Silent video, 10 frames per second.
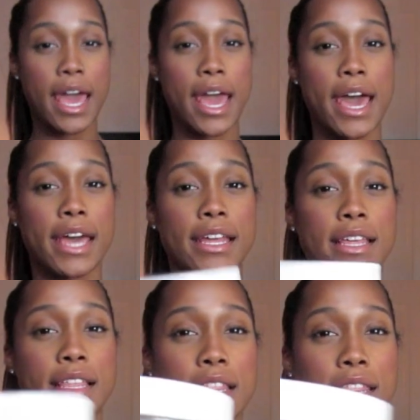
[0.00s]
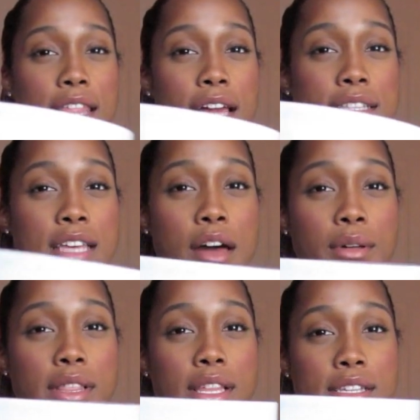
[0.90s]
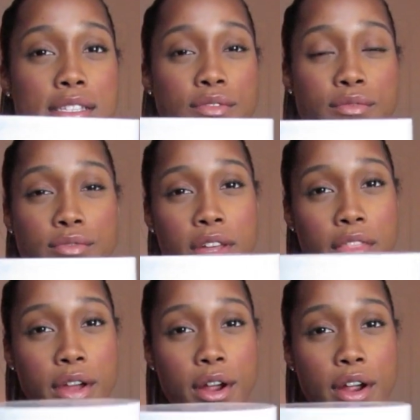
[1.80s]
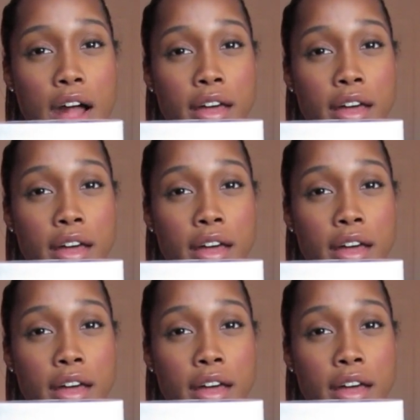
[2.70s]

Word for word: and that's how it looks right there.